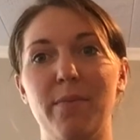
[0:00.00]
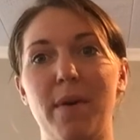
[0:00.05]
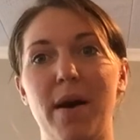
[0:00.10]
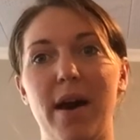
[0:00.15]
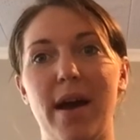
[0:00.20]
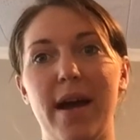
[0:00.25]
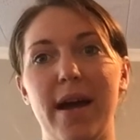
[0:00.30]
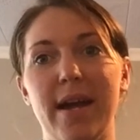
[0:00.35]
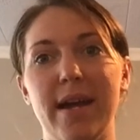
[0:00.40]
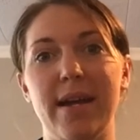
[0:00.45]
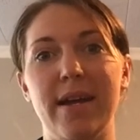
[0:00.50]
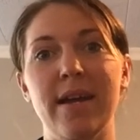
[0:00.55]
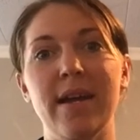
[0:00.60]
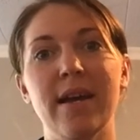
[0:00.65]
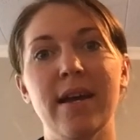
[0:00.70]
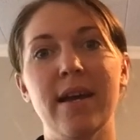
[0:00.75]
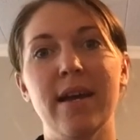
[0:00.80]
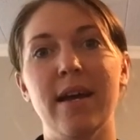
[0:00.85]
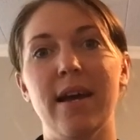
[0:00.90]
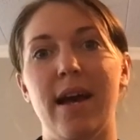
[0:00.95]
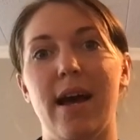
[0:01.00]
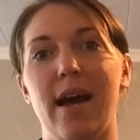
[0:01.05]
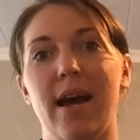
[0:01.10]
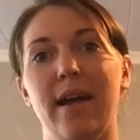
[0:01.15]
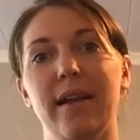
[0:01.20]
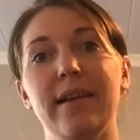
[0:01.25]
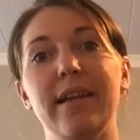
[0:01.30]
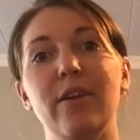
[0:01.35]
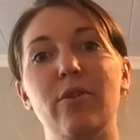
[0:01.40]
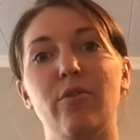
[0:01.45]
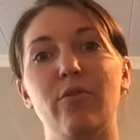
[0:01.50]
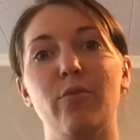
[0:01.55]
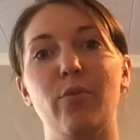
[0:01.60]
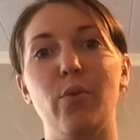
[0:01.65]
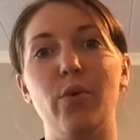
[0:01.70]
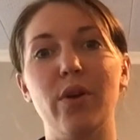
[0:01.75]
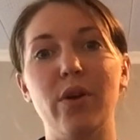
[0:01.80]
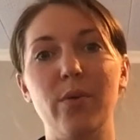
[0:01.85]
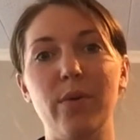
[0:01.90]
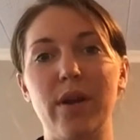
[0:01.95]
my litre of
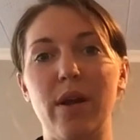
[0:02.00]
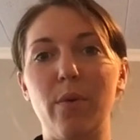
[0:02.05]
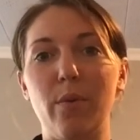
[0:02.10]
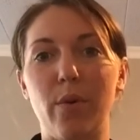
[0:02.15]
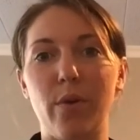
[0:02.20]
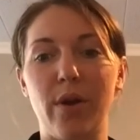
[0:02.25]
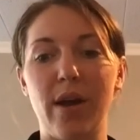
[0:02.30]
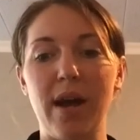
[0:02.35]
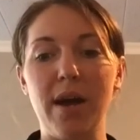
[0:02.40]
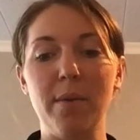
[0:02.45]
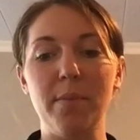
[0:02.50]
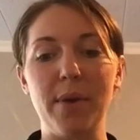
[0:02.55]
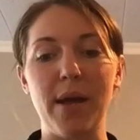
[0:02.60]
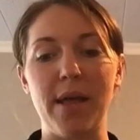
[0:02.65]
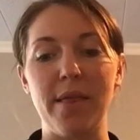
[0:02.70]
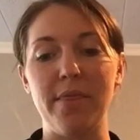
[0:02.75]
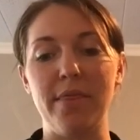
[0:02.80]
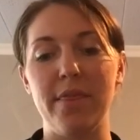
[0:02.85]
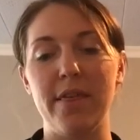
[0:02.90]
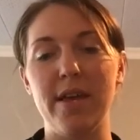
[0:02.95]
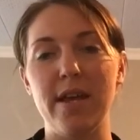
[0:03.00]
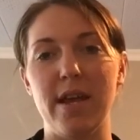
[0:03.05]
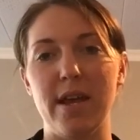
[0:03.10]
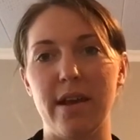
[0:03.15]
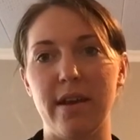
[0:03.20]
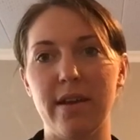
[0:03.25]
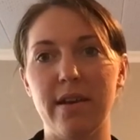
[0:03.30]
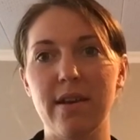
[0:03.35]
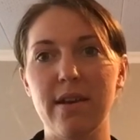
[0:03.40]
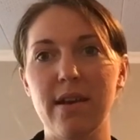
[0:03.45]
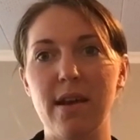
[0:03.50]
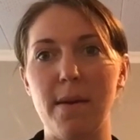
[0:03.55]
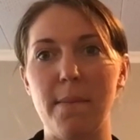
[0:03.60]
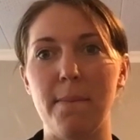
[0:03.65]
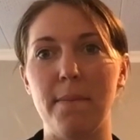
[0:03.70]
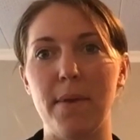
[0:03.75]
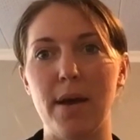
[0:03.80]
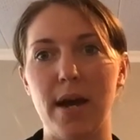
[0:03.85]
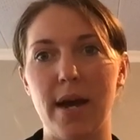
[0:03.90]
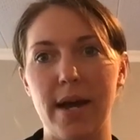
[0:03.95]
water when I woke up, and then
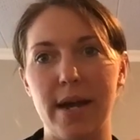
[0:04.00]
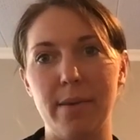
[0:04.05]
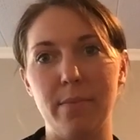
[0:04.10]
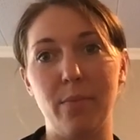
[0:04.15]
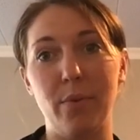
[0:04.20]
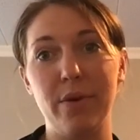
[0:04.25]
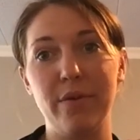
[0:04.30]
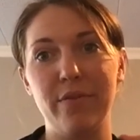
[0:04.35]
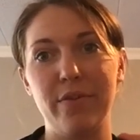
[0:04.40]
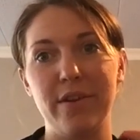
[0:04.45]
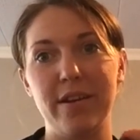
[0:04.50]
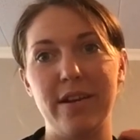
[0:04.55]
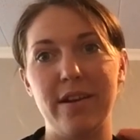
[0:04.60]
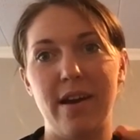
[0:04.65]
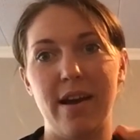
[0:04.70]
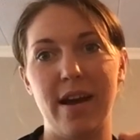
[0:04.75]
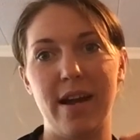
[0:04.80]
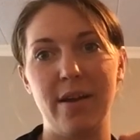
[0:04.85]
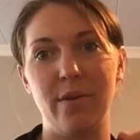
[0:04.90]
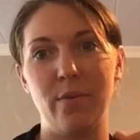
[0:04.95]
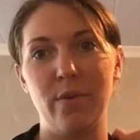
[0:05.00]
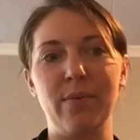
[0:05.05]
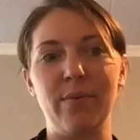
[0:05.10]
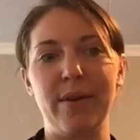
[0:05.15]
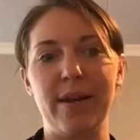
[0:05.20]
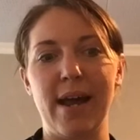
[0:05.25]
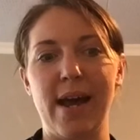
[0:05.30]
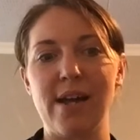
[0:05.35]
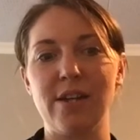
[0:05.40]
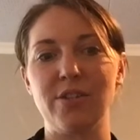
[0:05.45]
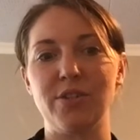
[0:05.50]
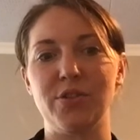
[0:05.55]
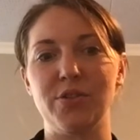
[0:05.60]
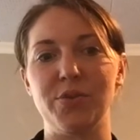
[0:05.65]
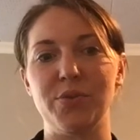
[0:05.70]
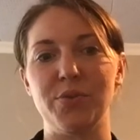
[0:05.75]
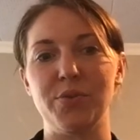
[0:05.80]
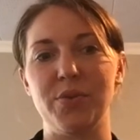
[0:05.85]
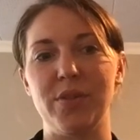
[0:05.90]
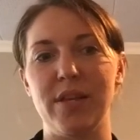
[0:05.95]
my boyfriend and I, we went out
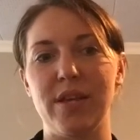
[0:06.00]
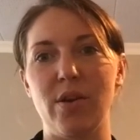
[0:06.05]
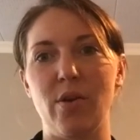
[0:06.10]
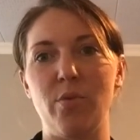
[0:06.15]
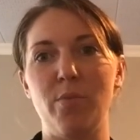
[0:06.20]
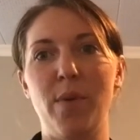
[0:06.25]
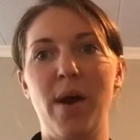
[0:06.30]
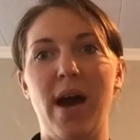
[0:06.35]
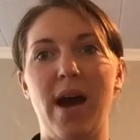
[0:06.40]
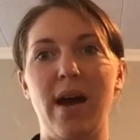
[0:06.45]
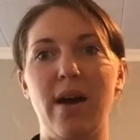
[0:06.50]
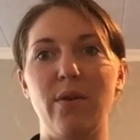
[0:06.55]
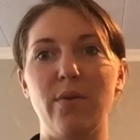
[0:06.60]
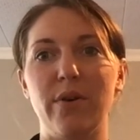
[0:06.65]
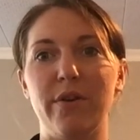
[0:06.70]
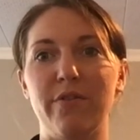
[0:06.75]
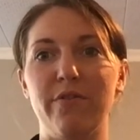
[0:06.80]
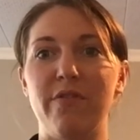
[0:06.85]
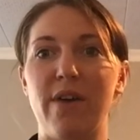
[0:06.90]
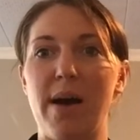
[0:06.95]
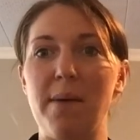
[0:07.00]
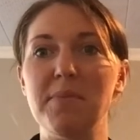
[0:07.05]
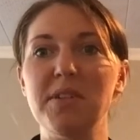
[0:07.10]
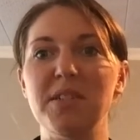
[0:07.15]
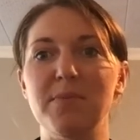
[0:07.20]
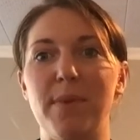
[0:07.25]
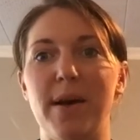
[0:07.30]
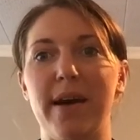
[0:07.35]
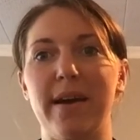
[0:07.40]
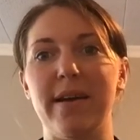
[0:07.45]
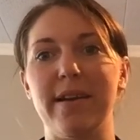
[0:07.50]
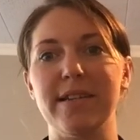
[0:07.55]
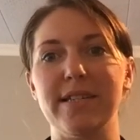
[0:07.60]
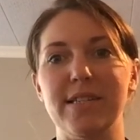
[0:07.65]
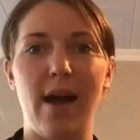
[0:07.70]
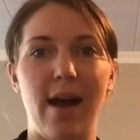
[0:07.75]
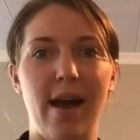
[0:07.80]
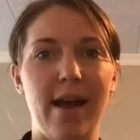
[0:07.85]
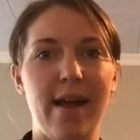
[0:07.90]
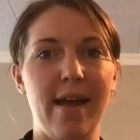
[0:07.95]
to the Opawa farmers
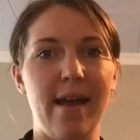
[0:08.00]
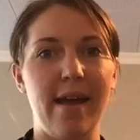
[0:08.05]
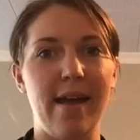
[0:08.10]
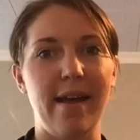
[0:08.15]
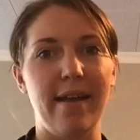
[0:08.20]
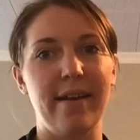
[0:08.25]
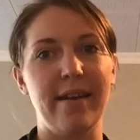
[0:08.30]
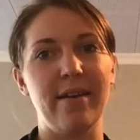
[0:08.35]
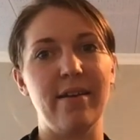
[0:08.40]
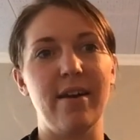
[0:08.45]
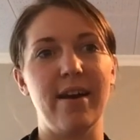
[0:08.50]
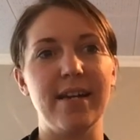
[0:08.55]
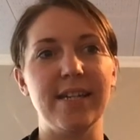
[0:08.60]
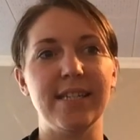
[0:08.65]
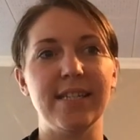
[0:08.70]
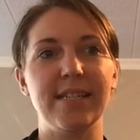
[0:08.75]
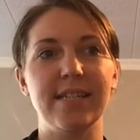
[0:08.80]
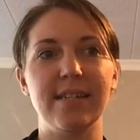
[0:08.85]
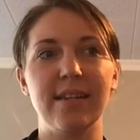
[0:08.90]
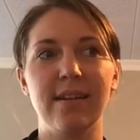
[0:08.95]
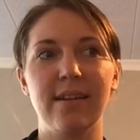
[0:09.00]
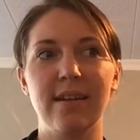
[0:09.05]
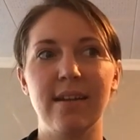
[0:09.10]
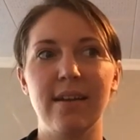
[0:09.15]
market. I had a nice